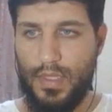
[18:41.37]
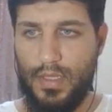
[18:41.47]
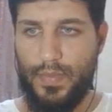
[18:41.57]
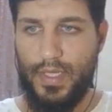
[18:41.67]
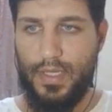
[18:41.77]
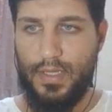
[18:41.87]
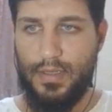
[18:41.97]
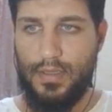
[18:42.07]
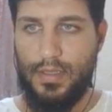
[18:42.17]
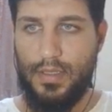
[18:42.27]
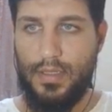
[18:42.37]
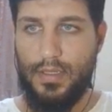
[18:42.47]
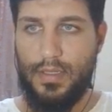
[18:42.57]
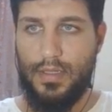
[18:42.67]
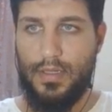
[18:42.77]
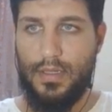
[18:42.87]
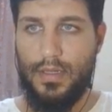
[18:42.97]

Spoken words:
Let me add it here.